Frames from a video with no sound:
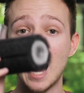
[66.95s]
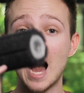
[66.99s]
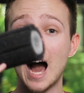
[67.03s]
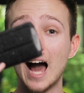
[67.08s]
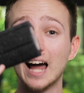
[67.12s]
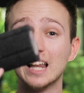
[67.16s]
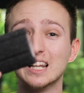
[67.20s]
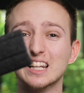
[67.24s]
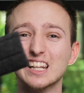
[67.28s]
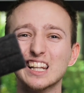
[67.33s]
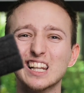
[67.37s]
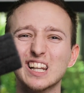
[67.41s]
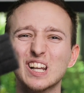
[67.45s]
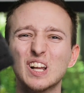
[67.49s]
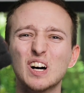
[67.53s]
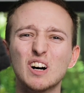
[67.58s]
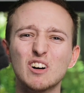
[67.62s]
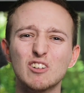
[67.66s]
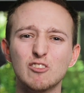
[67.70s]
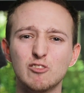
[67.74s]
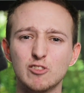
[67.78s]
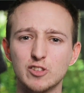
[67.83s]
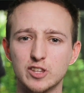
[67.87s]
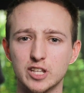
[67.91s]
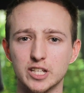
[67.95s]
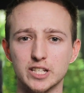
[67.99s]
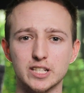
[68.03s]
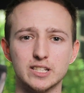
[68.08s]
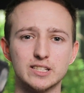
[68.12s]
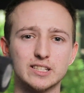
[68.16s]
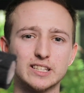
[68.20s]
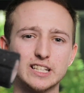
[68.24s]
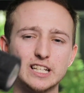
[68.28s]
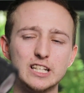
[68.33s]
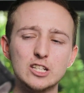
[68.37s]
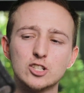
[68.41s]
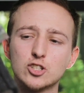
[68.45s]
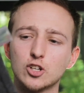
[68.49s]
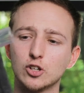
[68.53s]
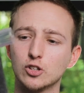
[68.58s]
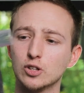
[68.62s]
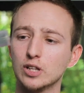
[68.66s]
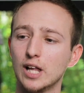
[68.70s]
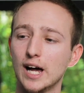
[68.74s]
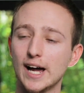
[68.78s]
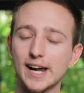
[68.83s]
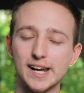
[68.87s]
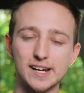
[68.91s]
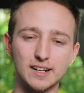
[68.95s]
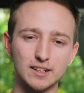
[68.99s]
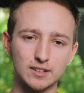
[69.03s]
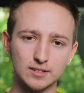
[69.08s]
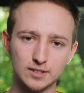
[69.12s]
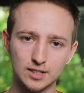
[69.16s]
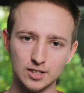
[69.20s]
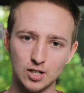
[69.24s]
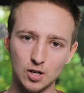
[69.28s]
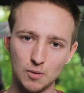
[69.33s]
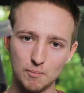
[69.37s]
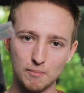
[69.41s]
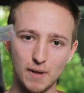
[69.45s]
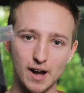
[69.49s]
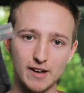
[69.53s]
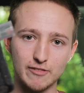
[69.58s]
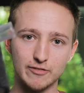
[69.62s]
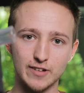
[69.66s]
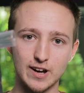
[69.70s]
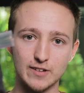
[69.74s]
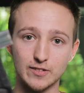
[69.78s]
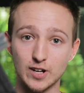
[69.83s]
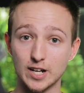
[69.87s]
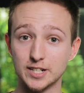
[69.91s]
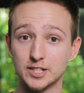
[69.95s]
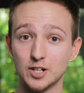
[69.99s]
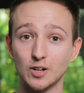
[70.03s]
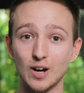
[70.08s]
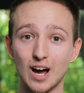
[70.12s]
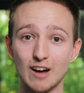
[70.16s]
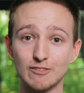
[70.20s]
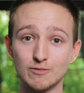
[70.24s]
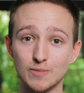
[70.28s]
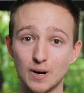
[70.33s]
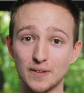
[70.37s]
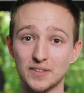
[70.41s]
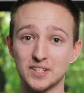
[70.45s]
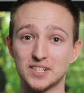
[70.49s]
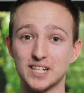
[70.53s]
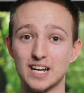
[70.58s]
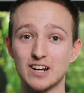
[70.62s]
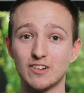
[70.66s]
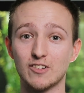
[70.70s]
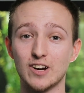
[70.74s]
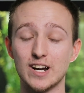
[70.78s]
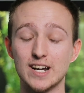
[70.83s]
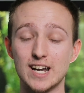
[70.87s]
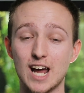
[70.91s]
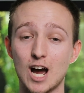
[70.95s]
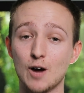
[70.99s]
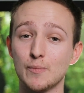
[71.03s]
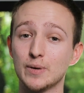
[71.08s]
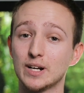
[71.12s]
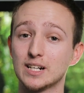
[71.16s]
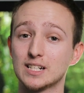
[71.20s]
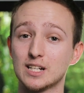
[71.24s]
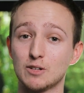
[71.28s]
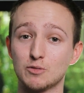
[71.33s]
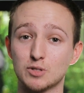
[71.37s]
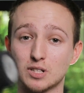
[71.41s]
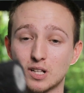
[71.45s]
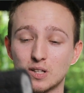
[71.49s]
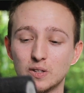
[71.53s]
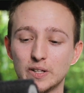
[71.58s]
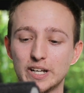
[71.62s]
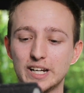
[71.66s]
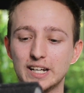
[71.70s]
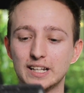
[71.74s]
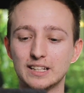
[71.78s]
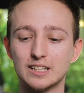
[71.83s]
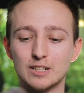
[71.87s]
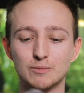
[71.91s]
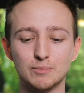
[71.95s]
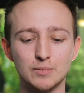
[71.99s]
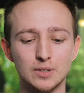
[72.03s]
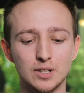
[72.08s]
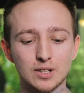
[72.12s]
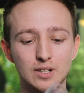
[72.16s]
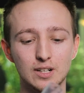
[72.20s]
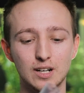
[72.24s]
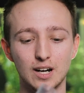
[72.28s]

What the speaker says: I love these. These are like my favorite. I don't have them on the tank right now because I was cleaning them.